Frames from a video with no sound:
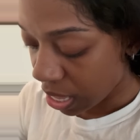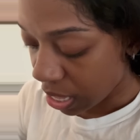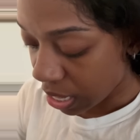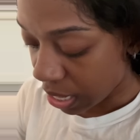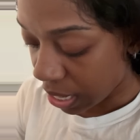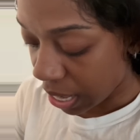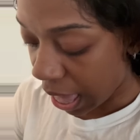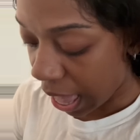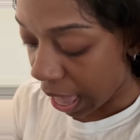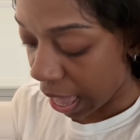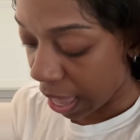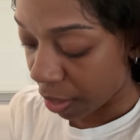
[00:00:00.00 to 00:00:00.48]

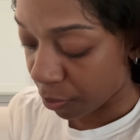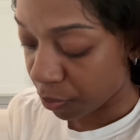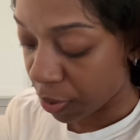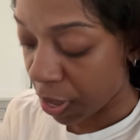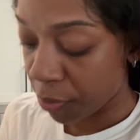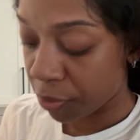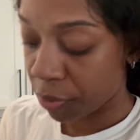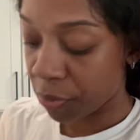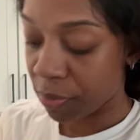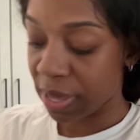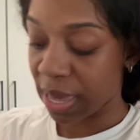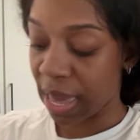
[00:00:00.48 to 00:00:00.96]
Like,
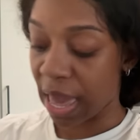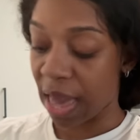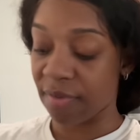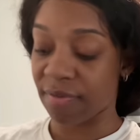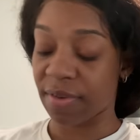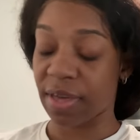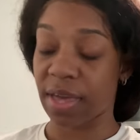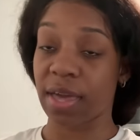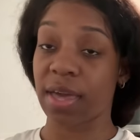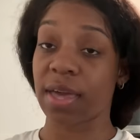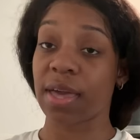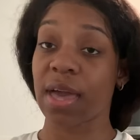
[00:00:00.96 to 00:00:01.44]
people be
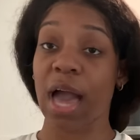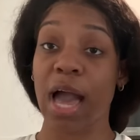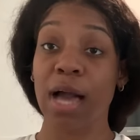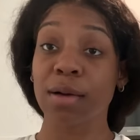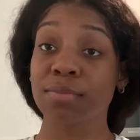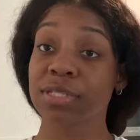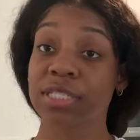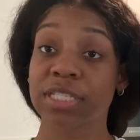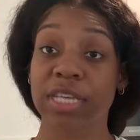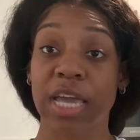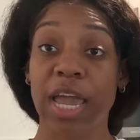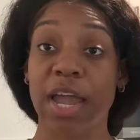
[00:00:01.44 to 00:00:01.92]
having, I'm
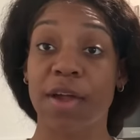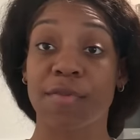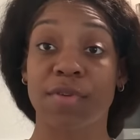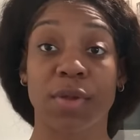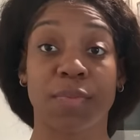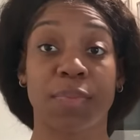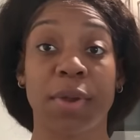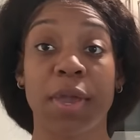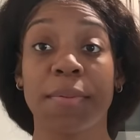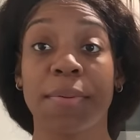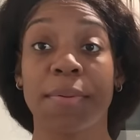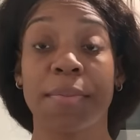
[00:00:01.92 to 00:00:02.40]
scary,
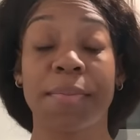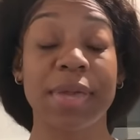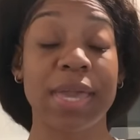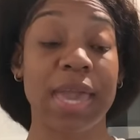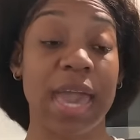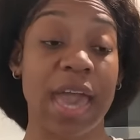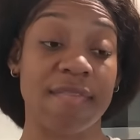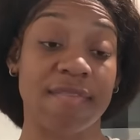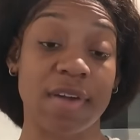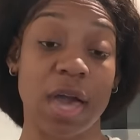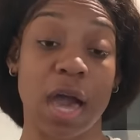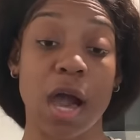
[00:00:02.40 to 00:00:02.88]
people be
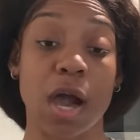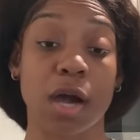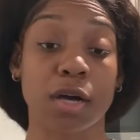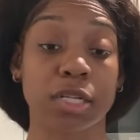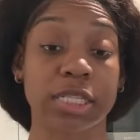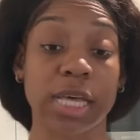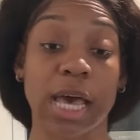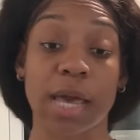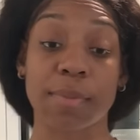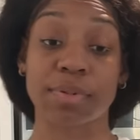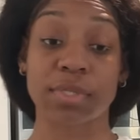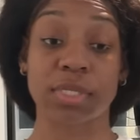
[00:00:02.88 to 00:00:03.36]
having all
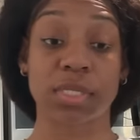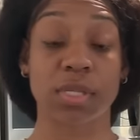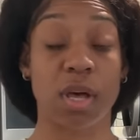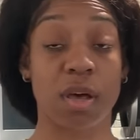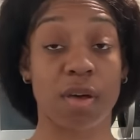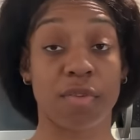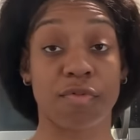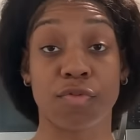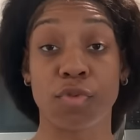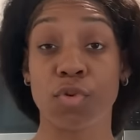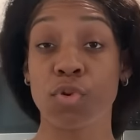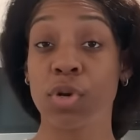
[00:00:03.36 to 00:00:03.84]
type of
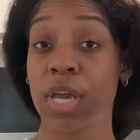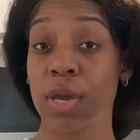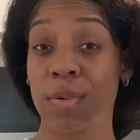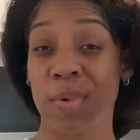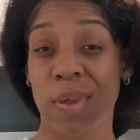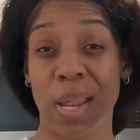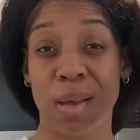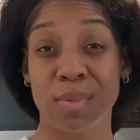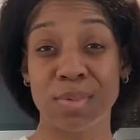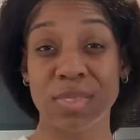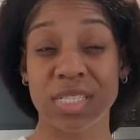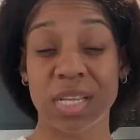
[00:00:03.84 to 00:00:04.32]
stuff, you get
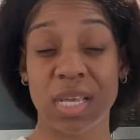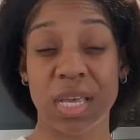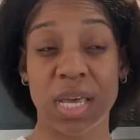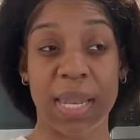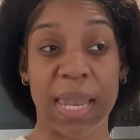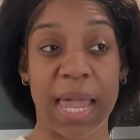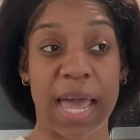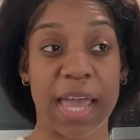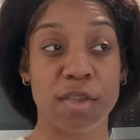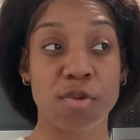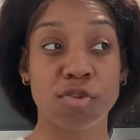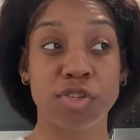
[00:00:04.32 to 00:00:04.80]
what I'm saying?
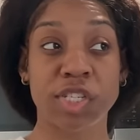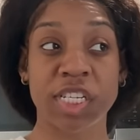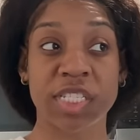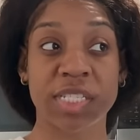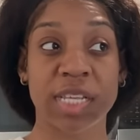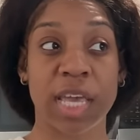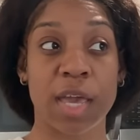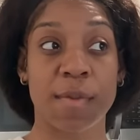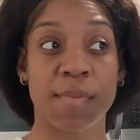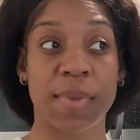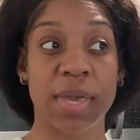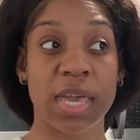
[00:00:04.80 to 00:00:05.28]
Like, you just
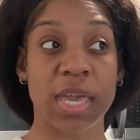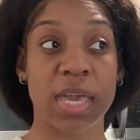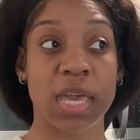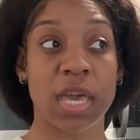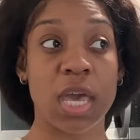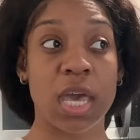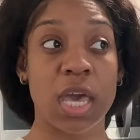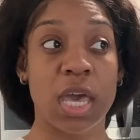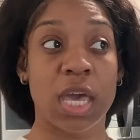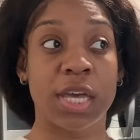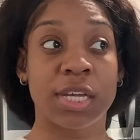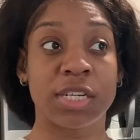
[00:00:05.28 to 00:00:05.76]
can't be
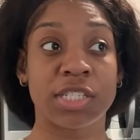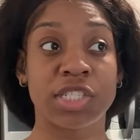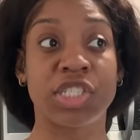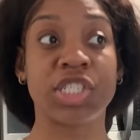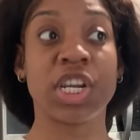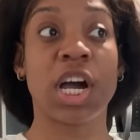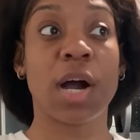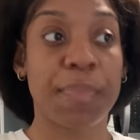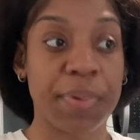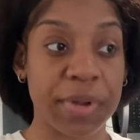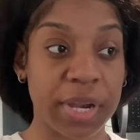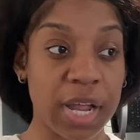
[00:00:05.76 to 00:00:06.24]

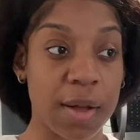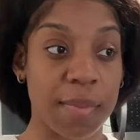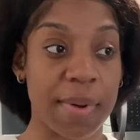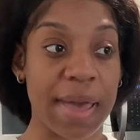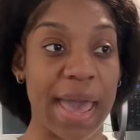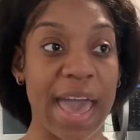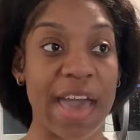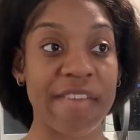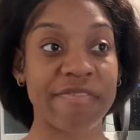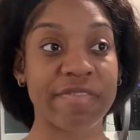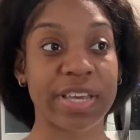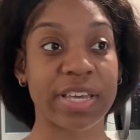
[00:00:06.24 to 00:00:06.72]
jumping up
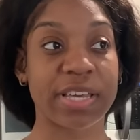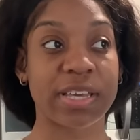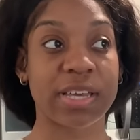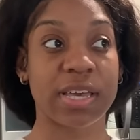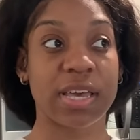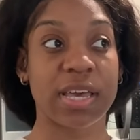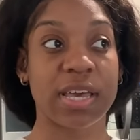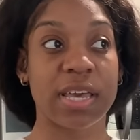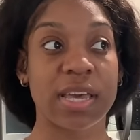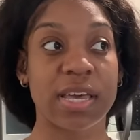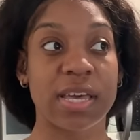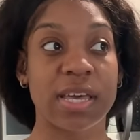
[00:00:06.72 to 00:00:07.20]
having
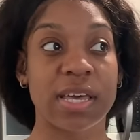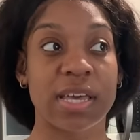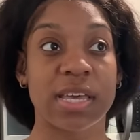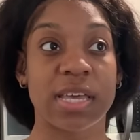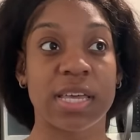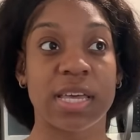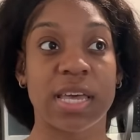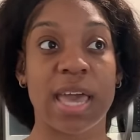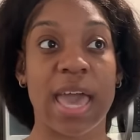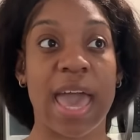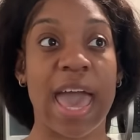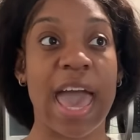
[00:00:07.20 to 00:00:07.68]

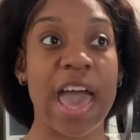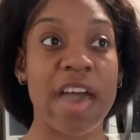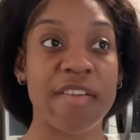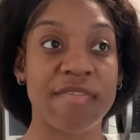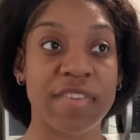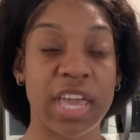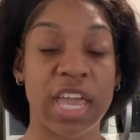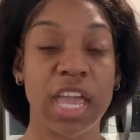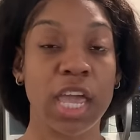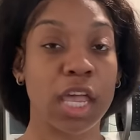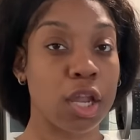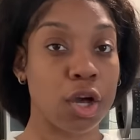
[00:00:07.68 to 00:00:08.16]

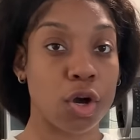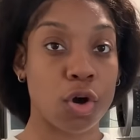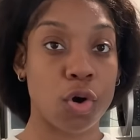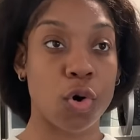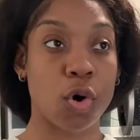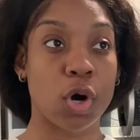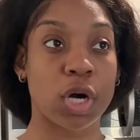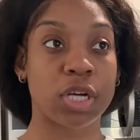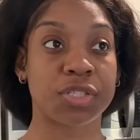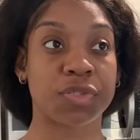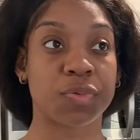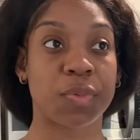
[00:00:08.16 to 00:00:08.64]

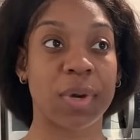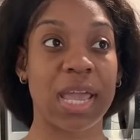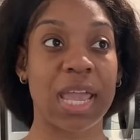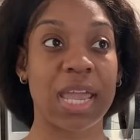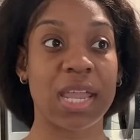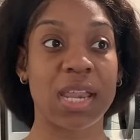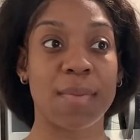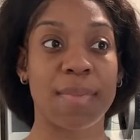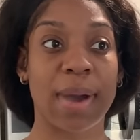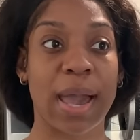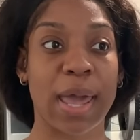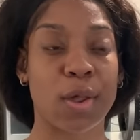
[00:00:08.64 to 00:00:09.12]
intercourse with
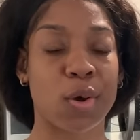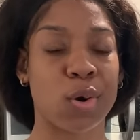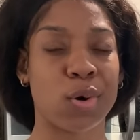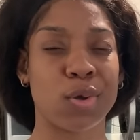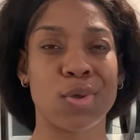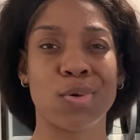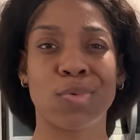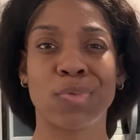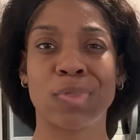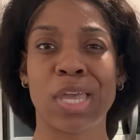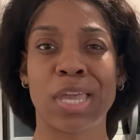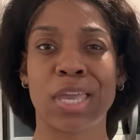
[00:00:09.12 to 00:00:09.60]
anybody who
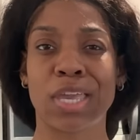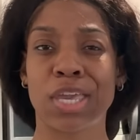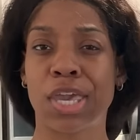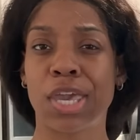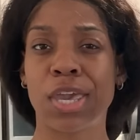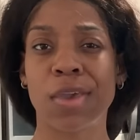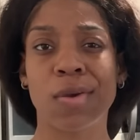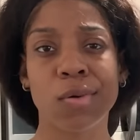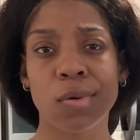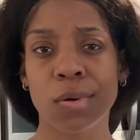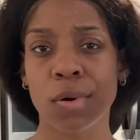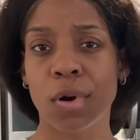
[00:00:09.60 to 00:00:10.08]
you think
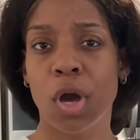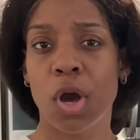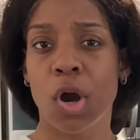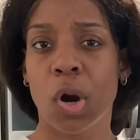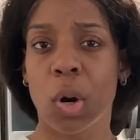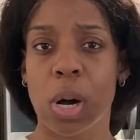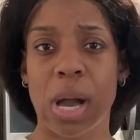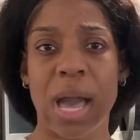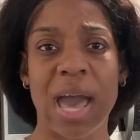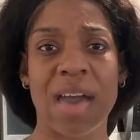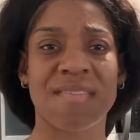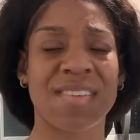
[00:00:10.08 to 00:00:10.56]
cute,
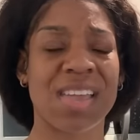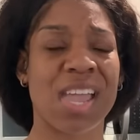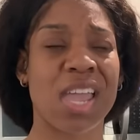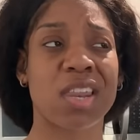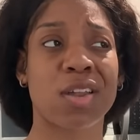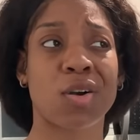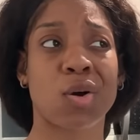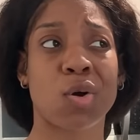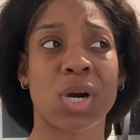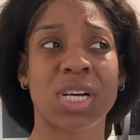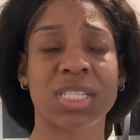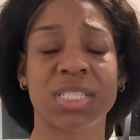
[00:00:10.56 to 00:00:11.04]
or having
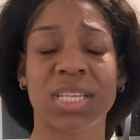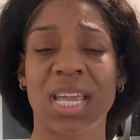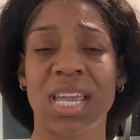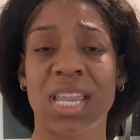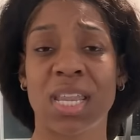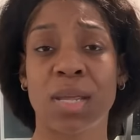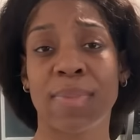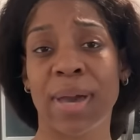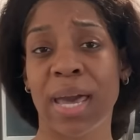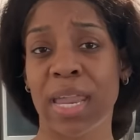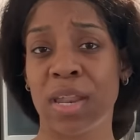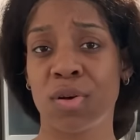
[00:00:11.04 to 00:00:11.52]
intercourse with
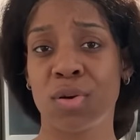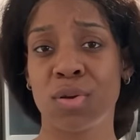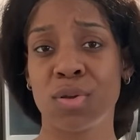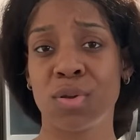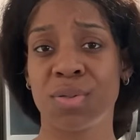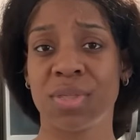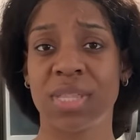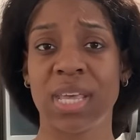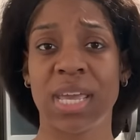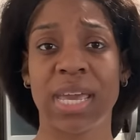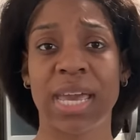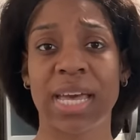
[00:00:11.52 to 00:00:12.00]
anybody who
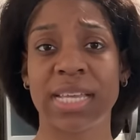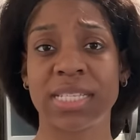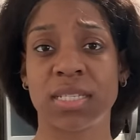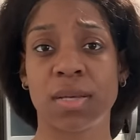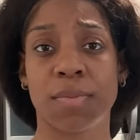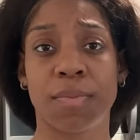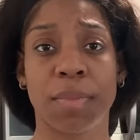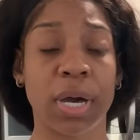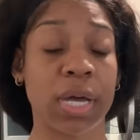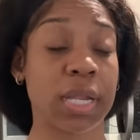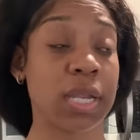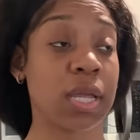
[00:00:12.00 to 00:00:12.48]
you think got
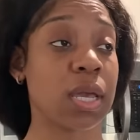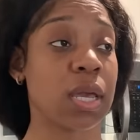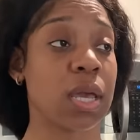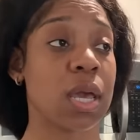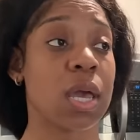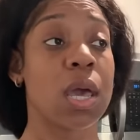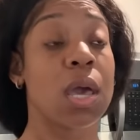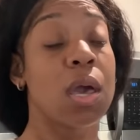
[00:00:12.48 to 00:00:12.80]
some money.